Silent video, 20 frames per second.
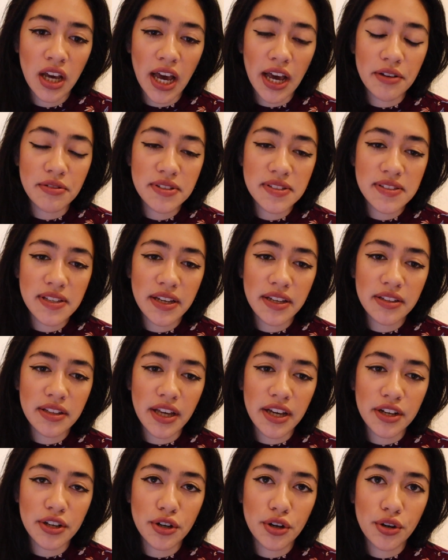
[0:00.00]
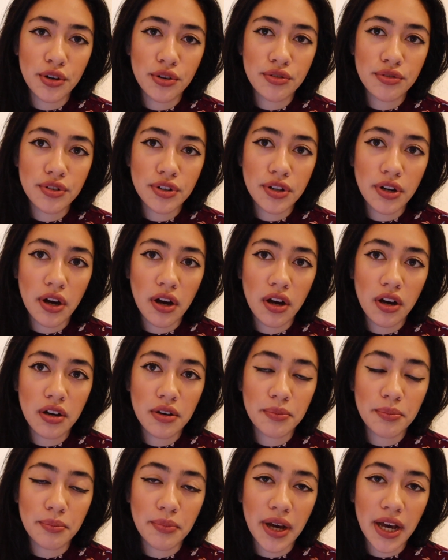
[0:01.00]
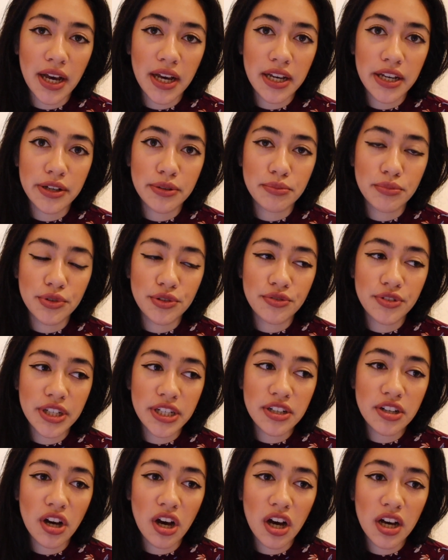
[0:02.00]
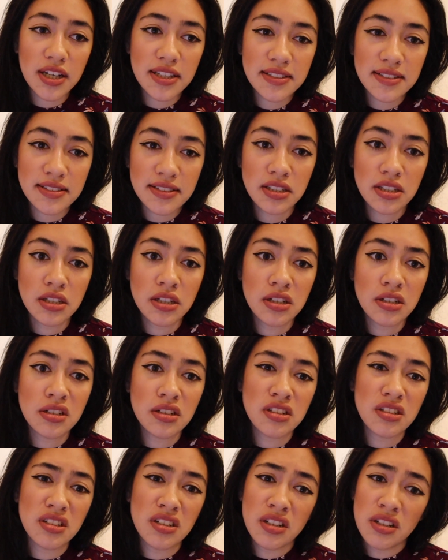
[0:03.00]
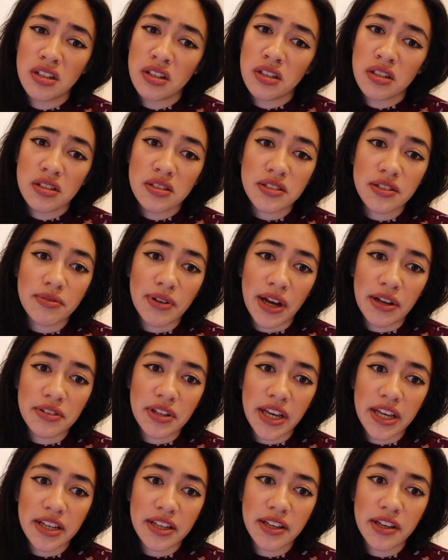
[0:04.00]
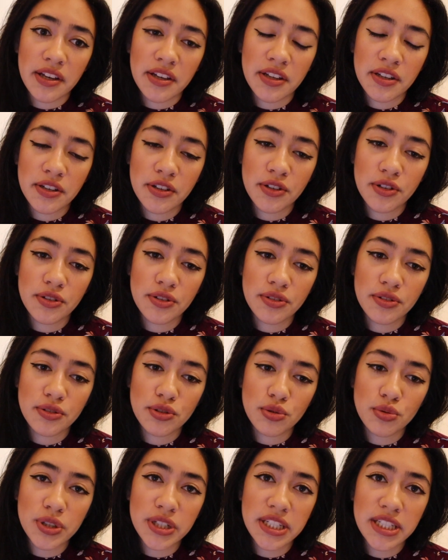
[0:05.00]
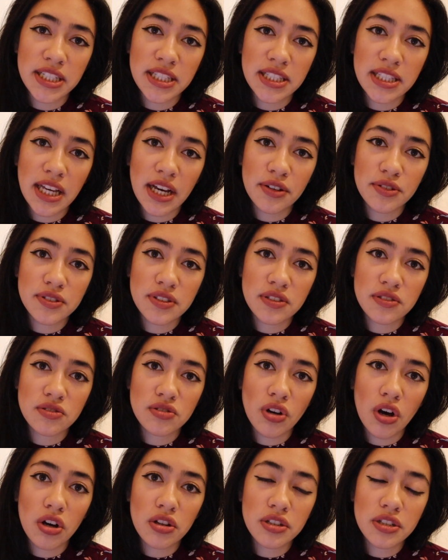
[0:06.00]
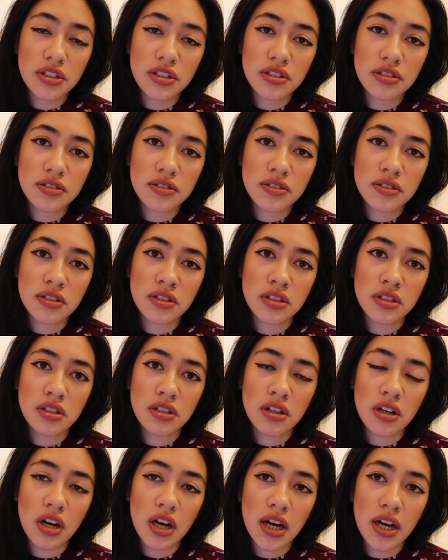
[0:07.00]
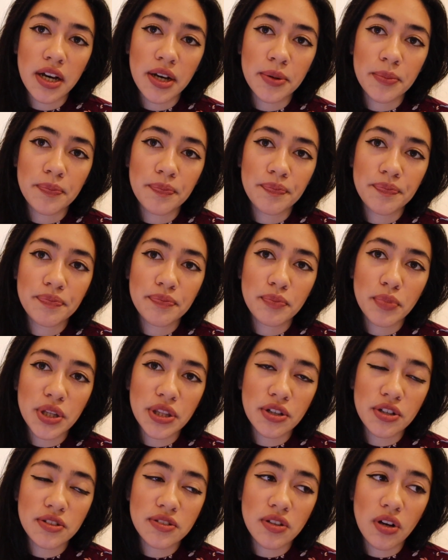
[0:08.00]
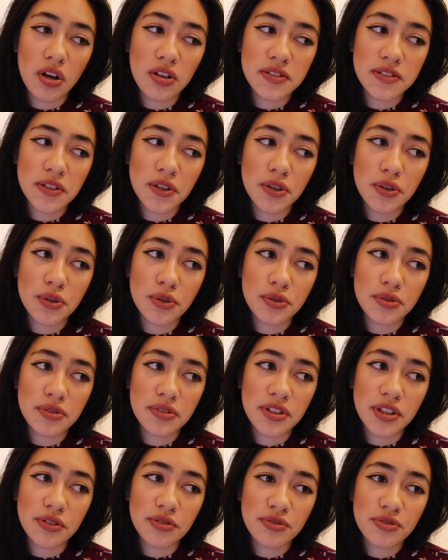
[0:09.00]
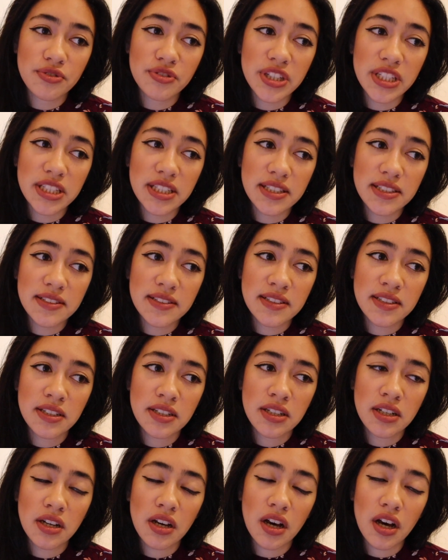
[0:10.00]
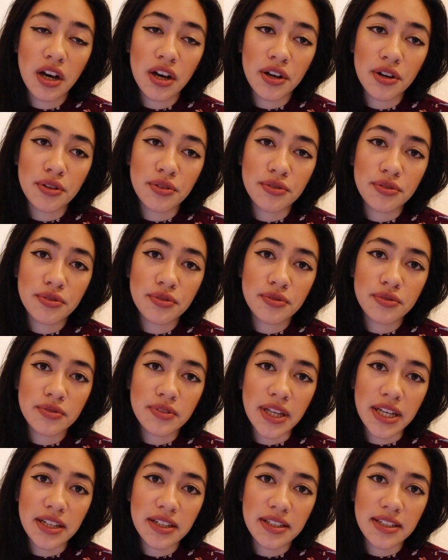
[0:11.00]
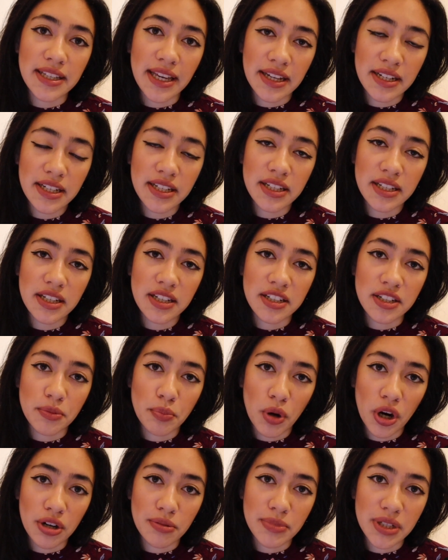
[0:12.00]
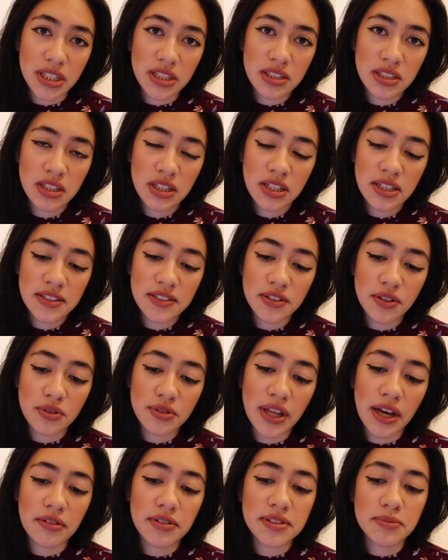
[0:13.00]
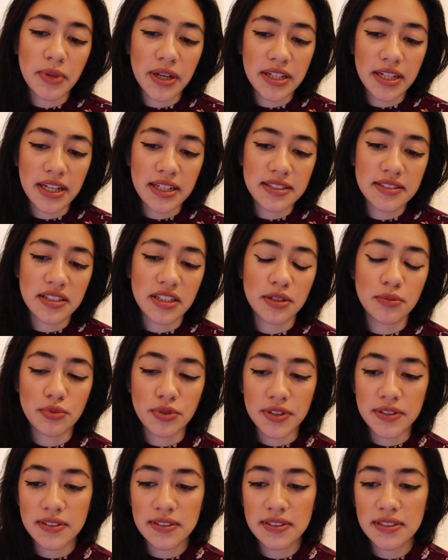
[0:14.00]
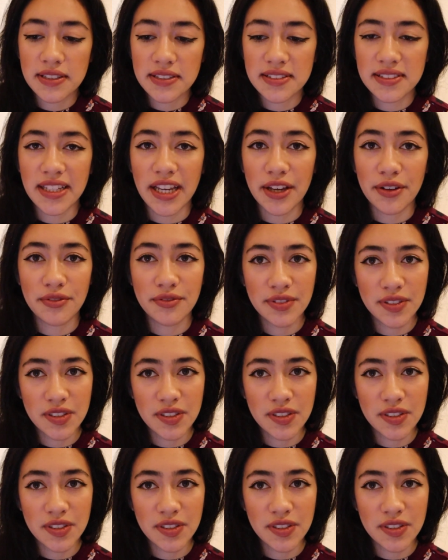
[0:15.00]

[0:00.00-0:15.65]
I would say like overall my moving costs is around like $3,000. But there's also the fees of like getting an apartment. So that was my next tip, was to save.